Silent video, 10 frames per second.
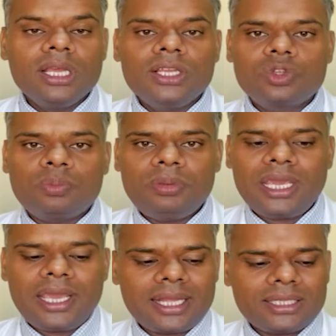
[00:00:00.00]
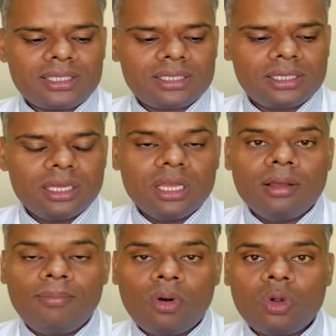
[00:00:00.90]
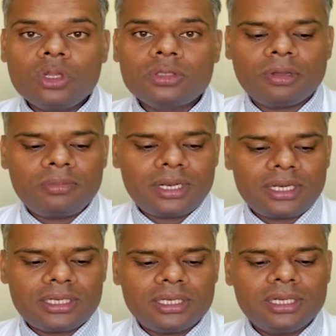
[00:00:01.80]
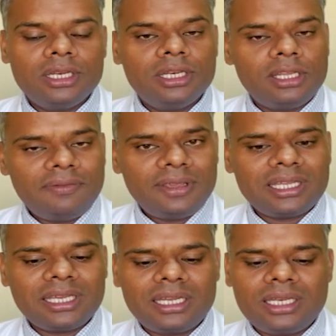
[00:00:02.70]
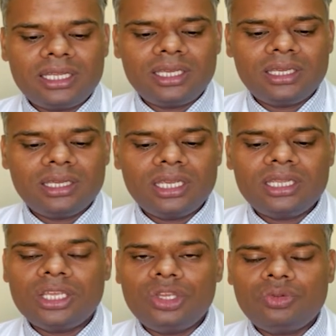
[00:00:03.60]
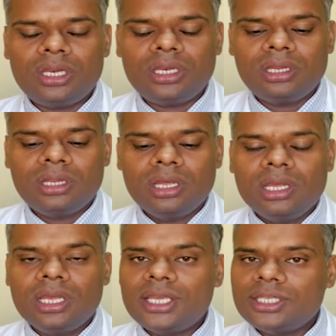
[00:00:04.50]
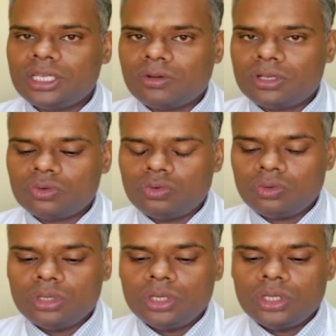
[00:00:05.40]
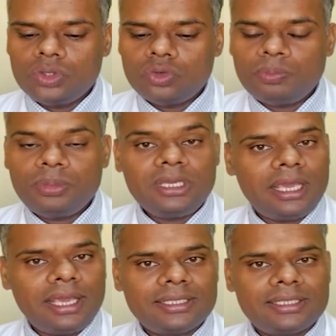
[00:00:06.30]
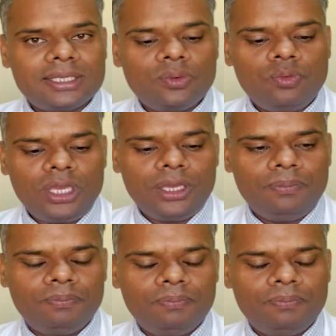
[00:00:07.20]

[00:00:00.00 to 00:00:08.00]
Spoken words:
So PAH moles per minute leaving the kidney in the urine is equal to UPAHV.